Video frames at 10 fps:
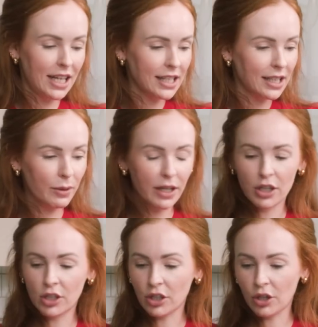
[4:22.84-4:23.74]
next thing we're gonna
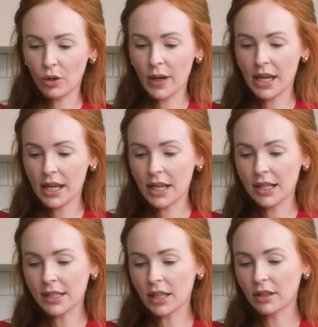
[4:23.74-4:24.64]
do
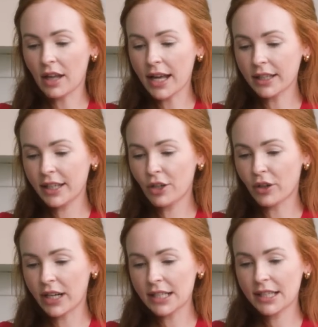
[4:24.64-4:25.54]
is lightly
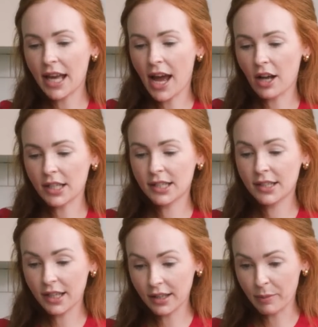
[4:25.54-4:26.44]
grease our
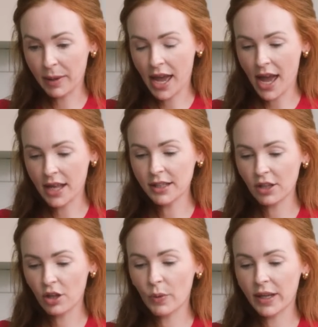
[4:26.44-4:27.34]
skillet pan
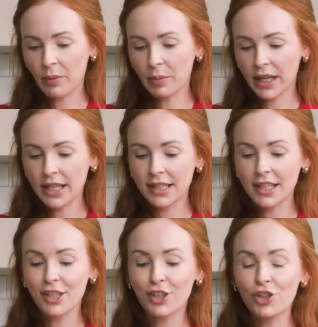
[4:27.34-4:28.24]
so that we can place
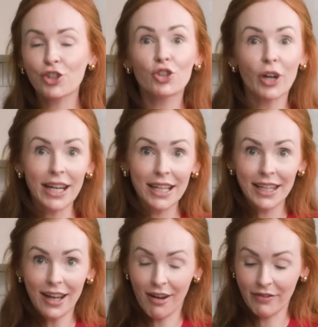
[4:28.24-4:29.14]
this straight in
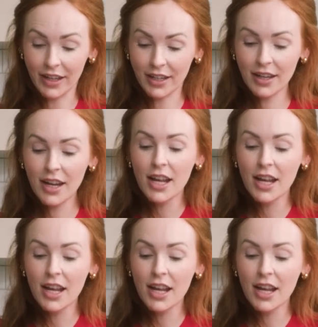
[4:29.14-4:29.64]
the oven.